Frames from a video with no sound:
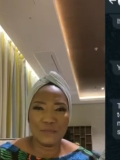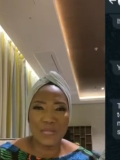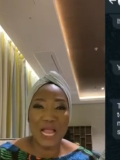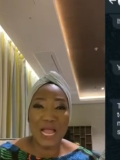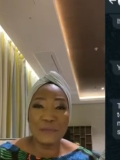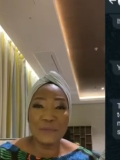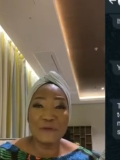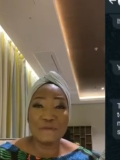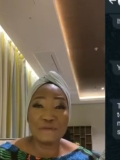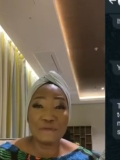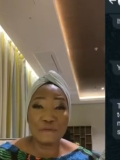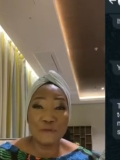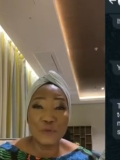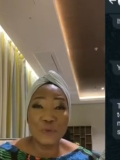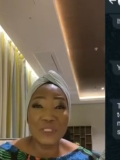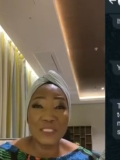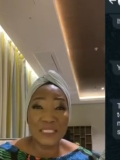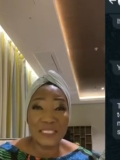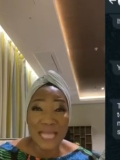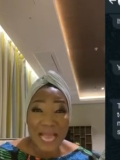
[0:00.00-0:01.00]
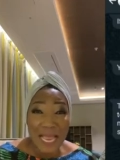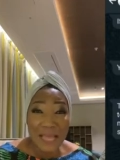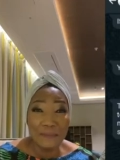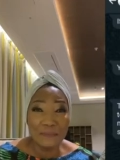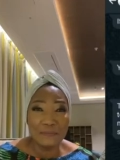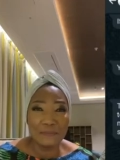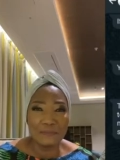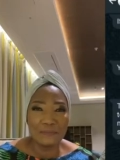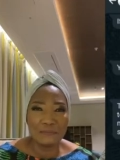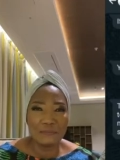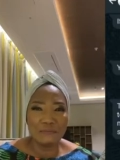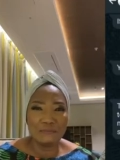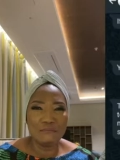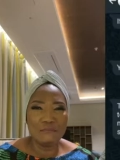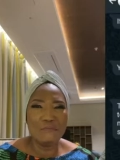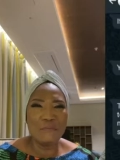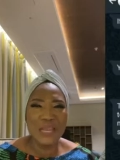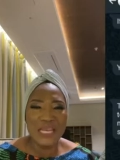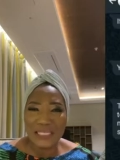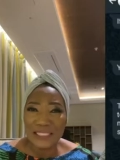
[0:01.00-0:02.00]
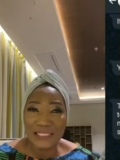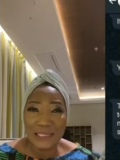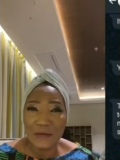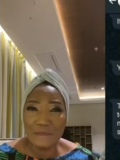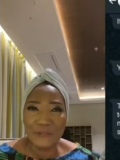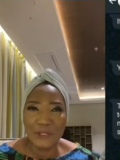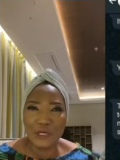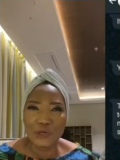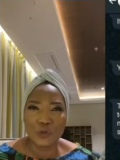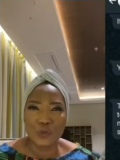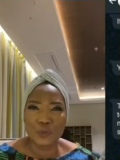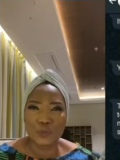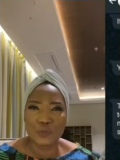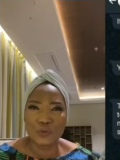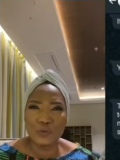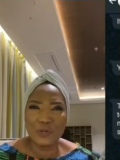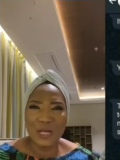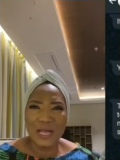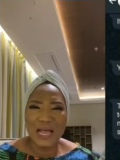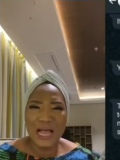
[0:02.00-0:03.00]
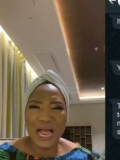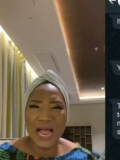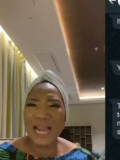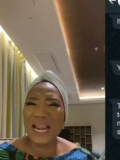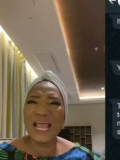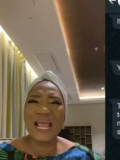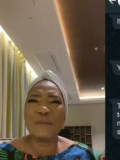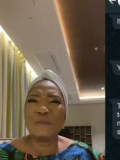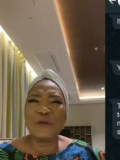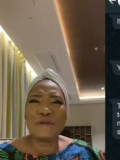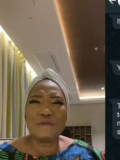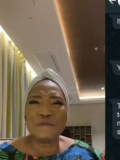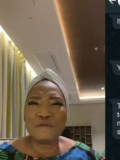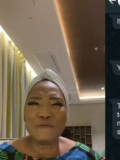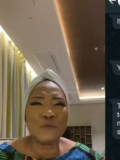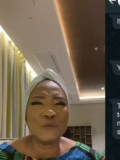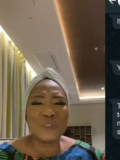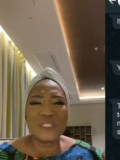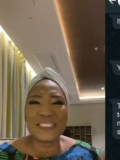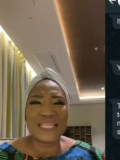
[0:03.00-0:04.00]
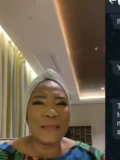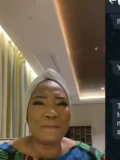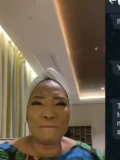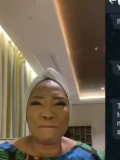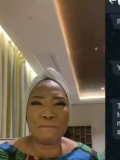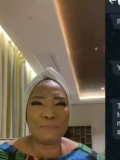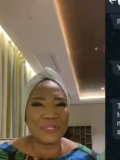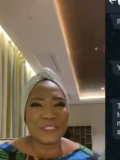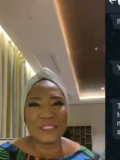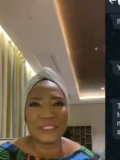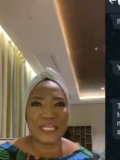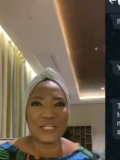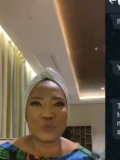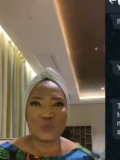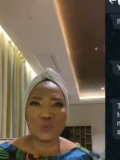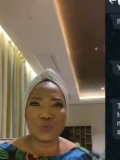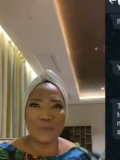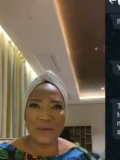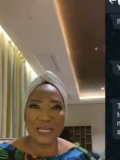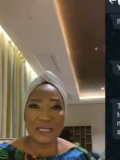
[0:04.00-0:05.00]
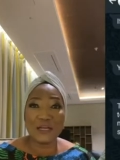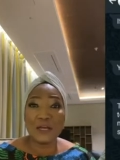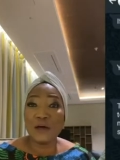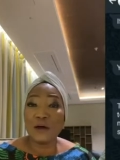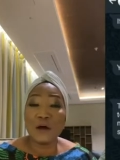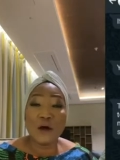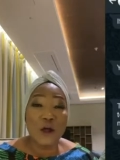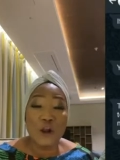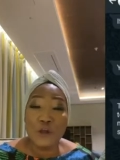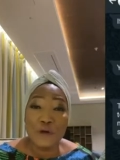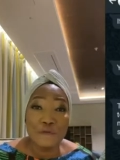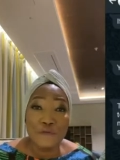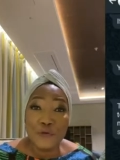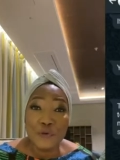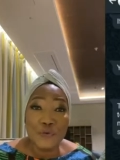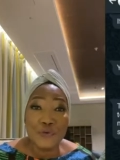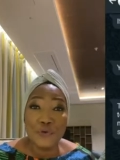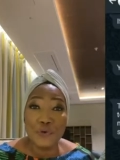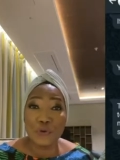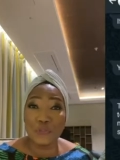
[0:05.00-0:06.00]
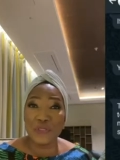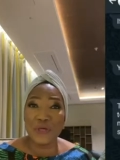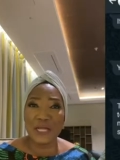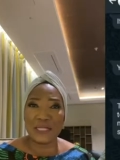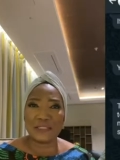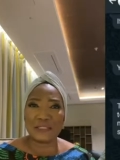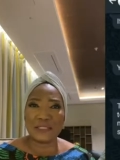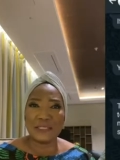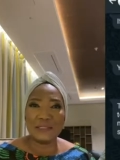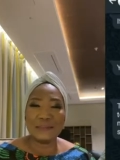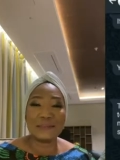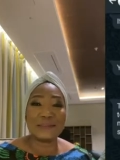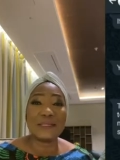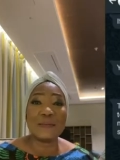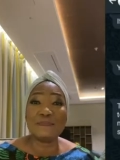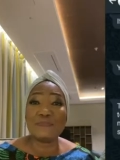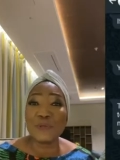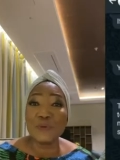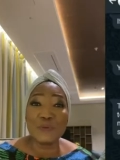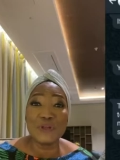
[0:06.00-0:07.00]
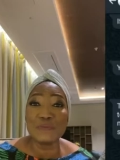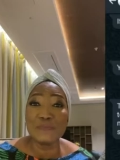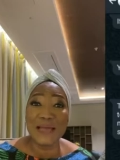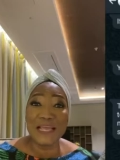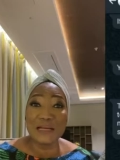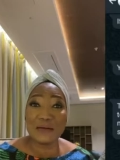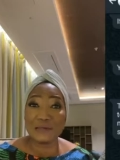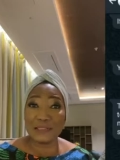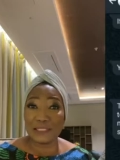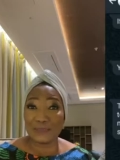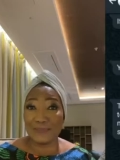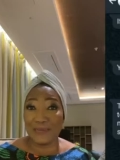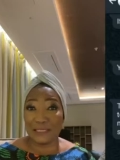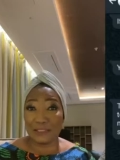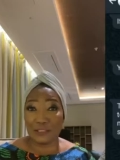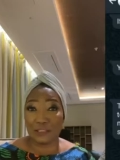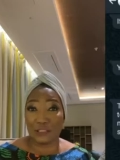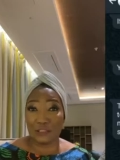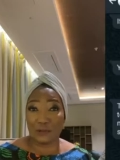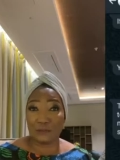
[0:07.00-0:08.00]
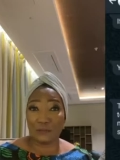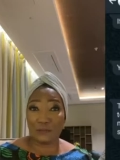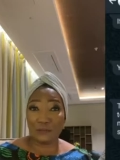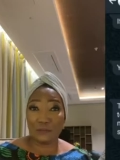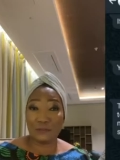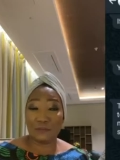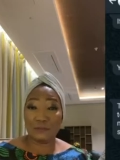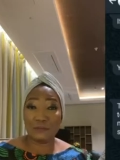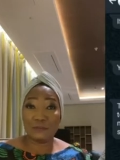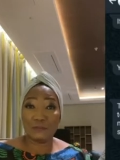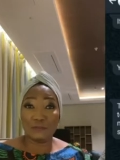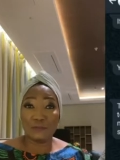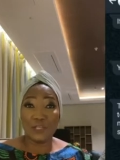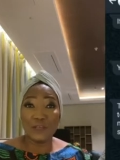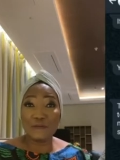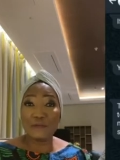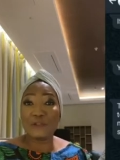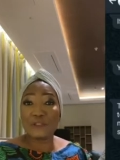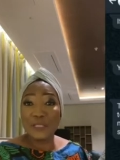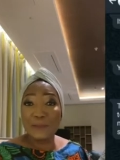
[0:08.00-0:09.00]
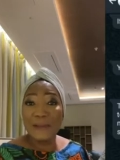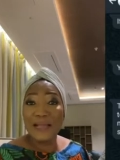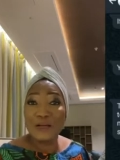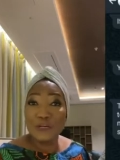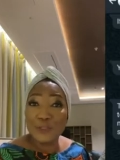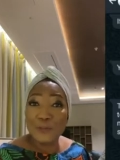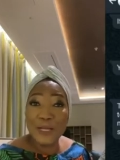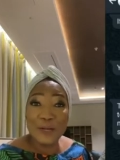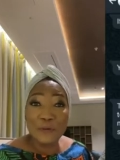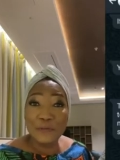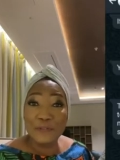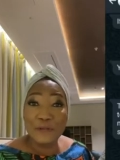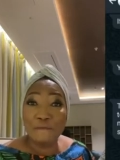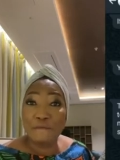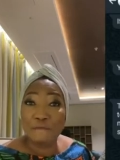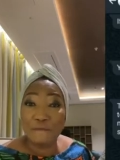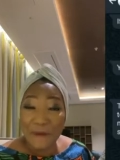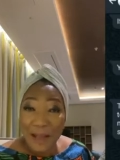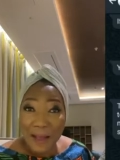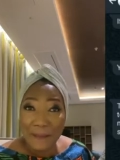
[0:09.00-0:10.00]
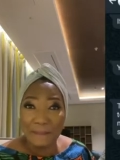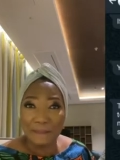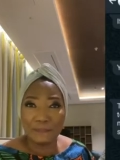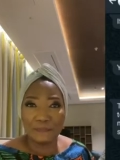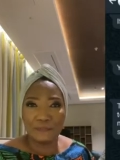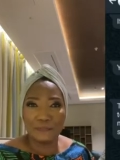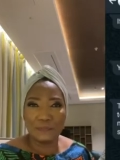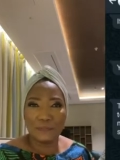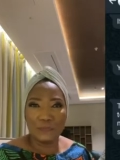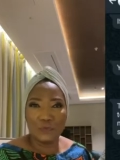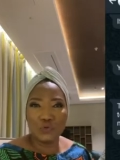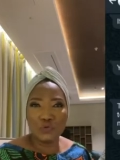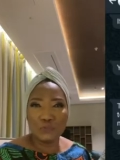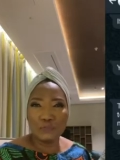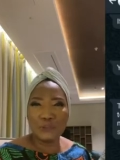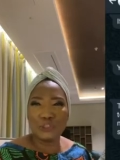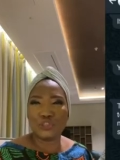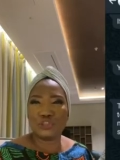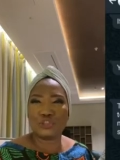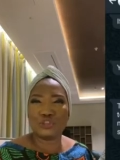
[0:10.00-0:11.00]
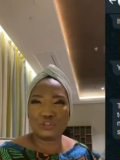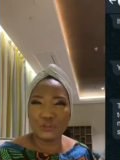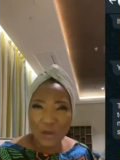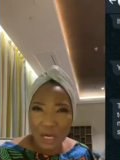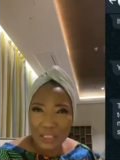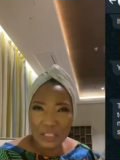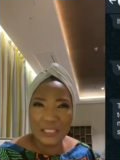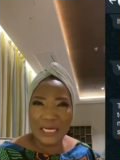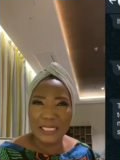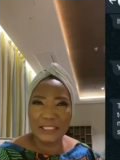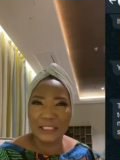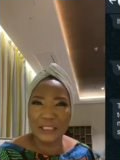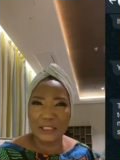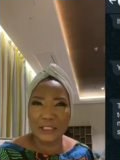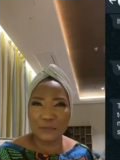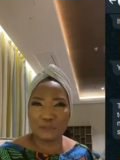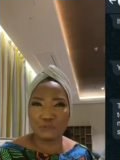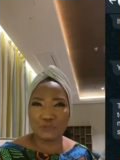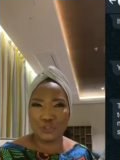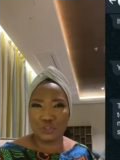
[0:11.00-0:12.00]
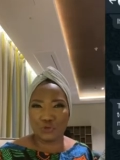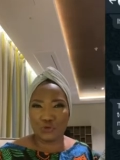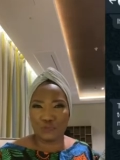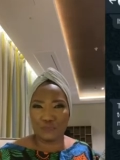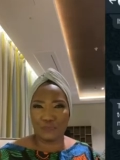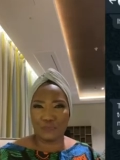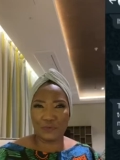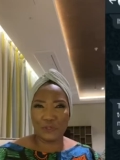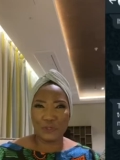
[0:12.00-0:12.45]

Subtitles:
I'm a full-time minister of the gospel, and I'm a full-time businesswoman. All of you know that. Same thing with my husband. If you see my husband on the farm, you'll be shocked that he's a bishop.